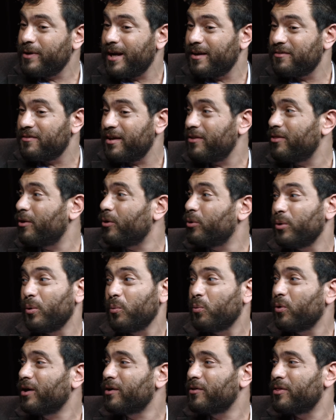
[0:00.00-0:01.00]
or not it's ethical to
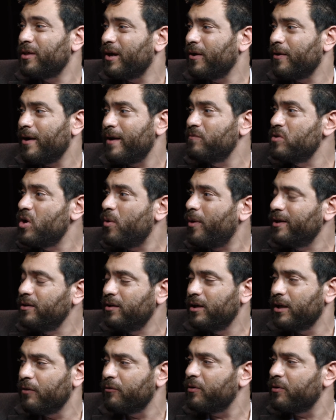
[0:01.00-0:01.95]
work there, I have no idea.